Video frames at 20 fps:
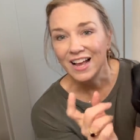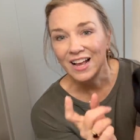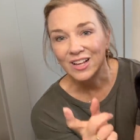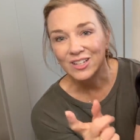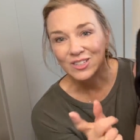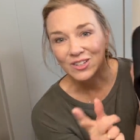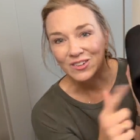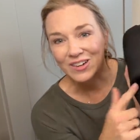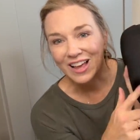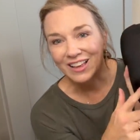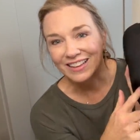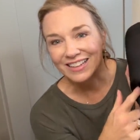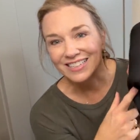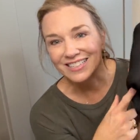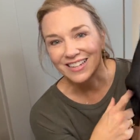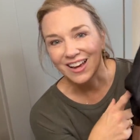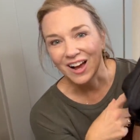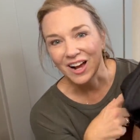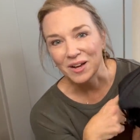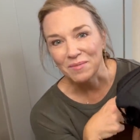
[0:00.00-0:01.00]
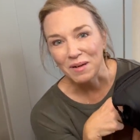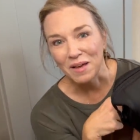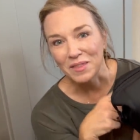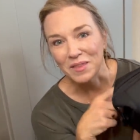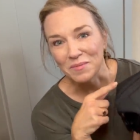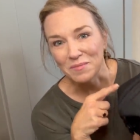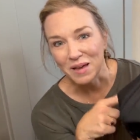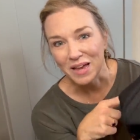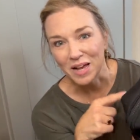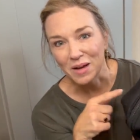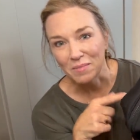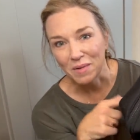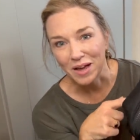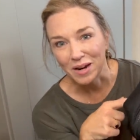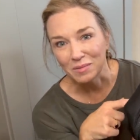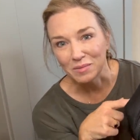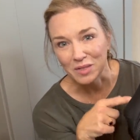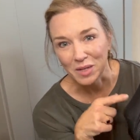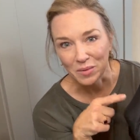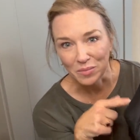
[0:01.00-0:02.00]
So now let's talk about the makeup
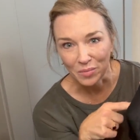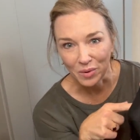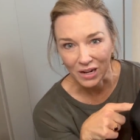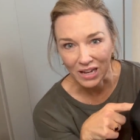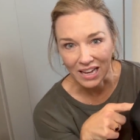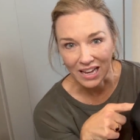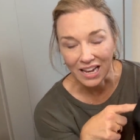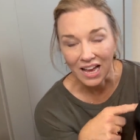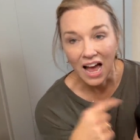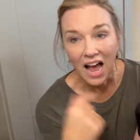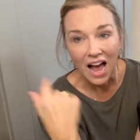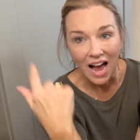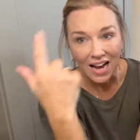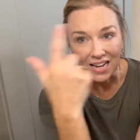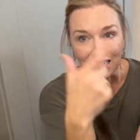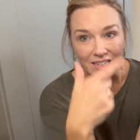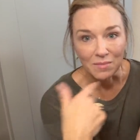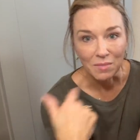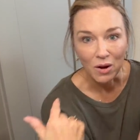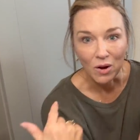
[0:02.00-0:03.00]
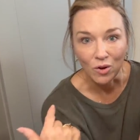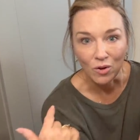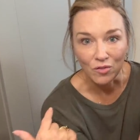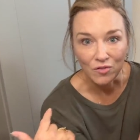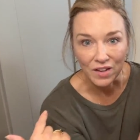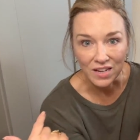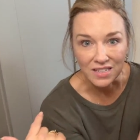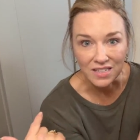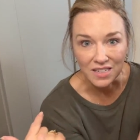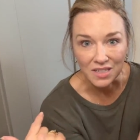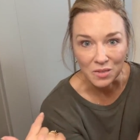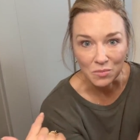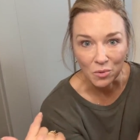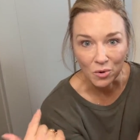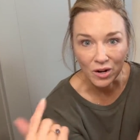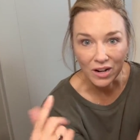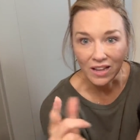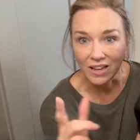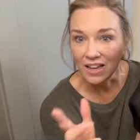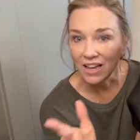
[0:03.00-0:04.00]
items I'm bringing. I did my whole face this
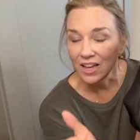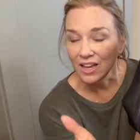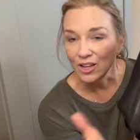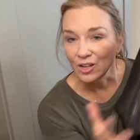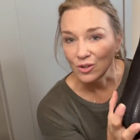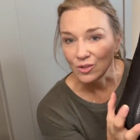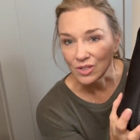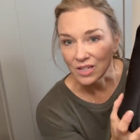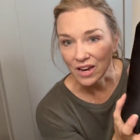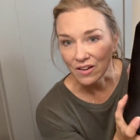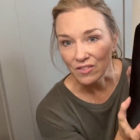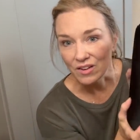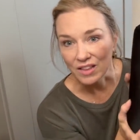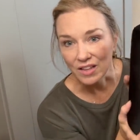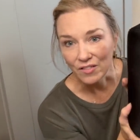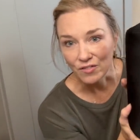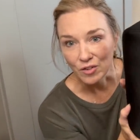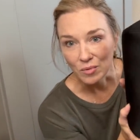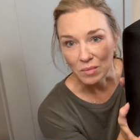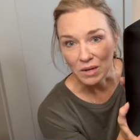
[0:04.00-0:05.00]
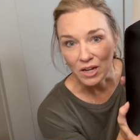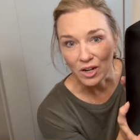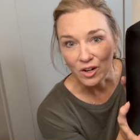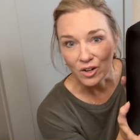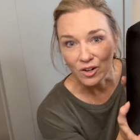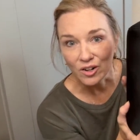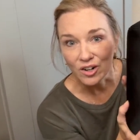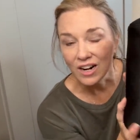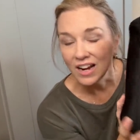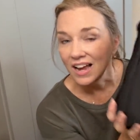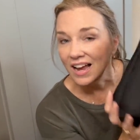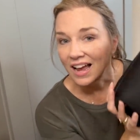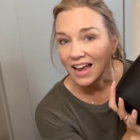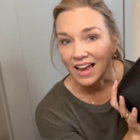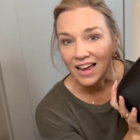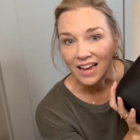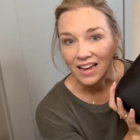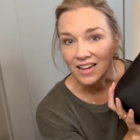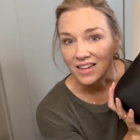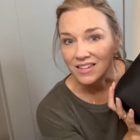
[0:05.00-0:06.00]
morning using everything from here,
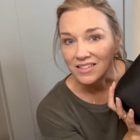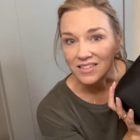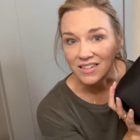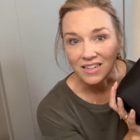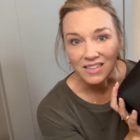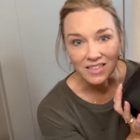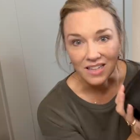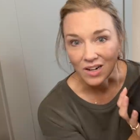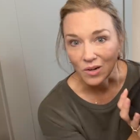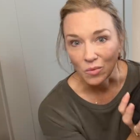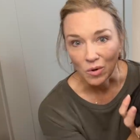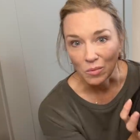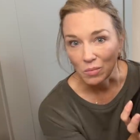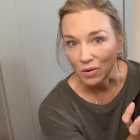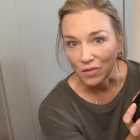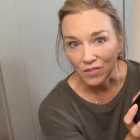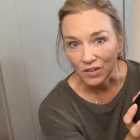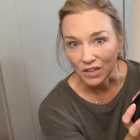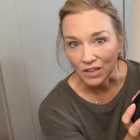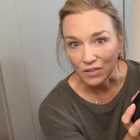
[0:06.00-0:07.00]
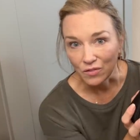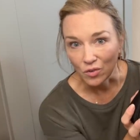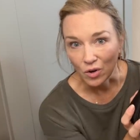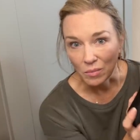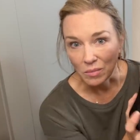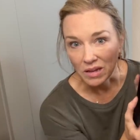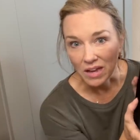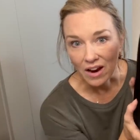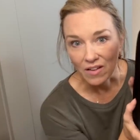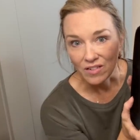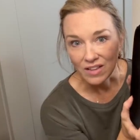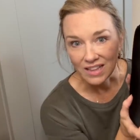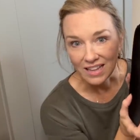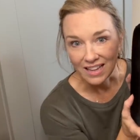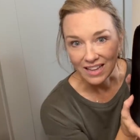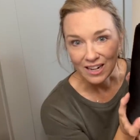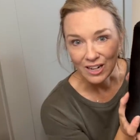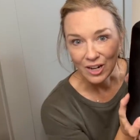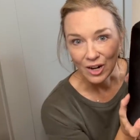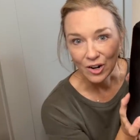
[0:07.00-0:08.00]
and it's gonna work perfectly for me, everything
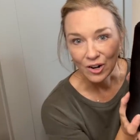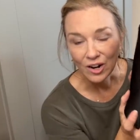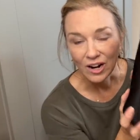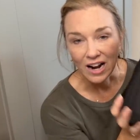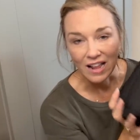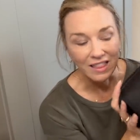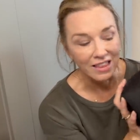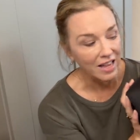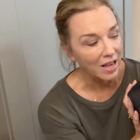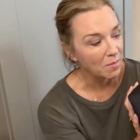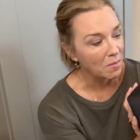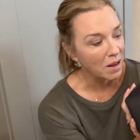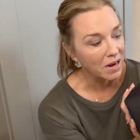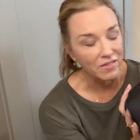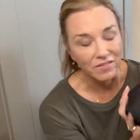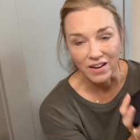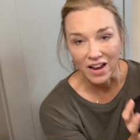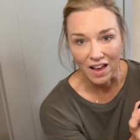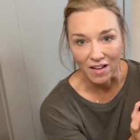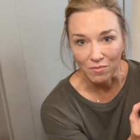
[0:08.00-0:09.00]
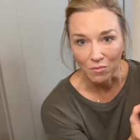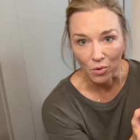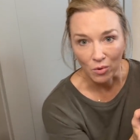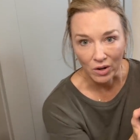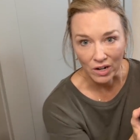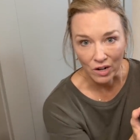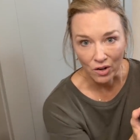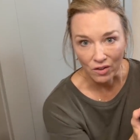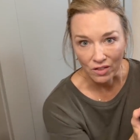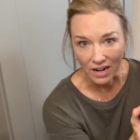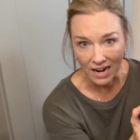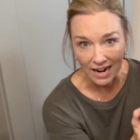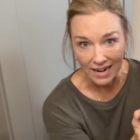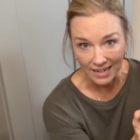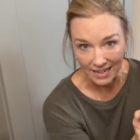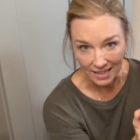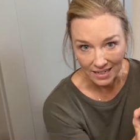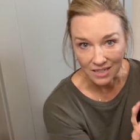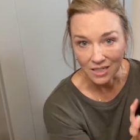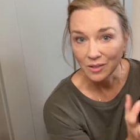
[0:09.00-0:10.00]
in here. And I think I might even have more in here than I
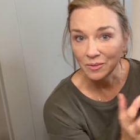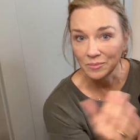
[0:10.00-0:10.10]
need.